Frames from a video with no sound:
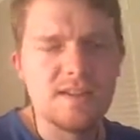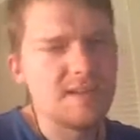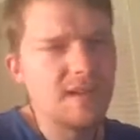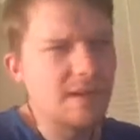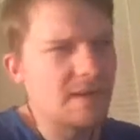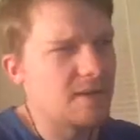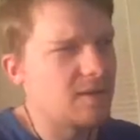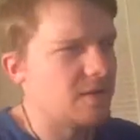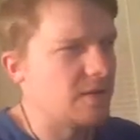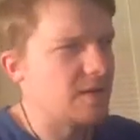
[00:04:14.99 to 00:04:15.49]

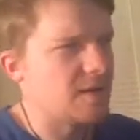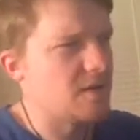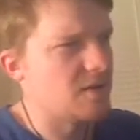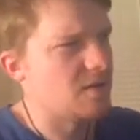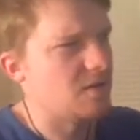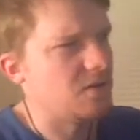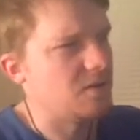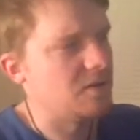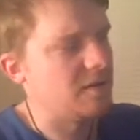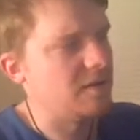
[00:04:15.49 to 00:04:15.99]
There's another
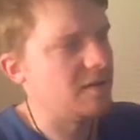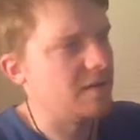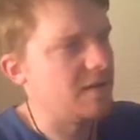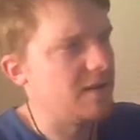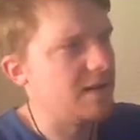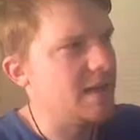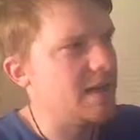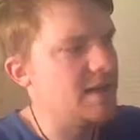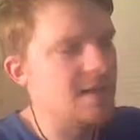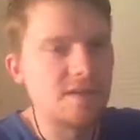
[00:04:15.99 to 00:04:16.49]
critic called
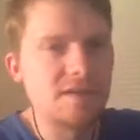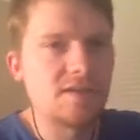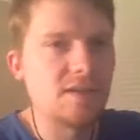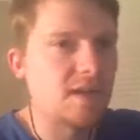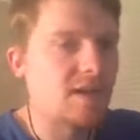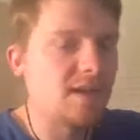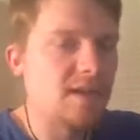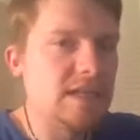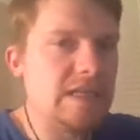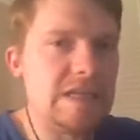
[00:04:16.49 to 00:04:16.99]
Anita
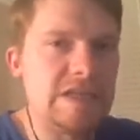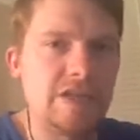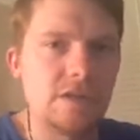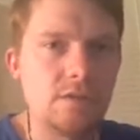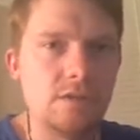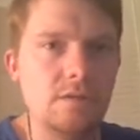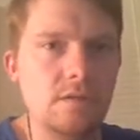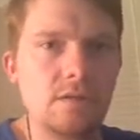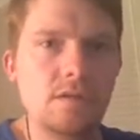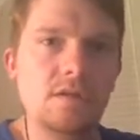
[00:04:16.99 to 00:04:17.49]

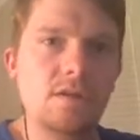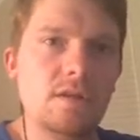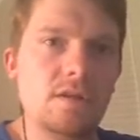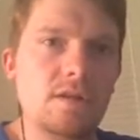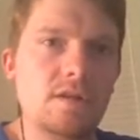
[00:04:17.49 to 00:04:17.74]
Sarkeesian,